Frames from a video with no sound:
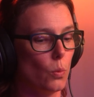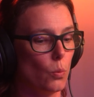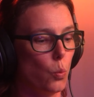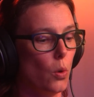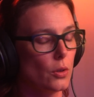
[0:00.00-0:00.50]

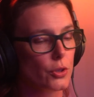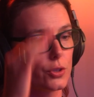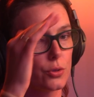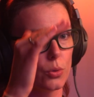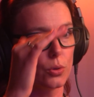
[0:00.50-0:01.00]
what
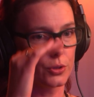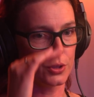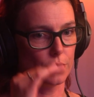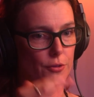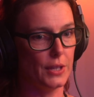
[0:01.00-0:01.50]
sort
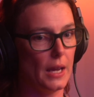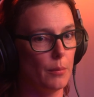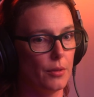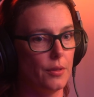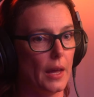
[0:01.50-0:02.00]
of
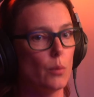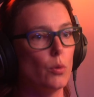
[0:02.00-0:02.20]
depth they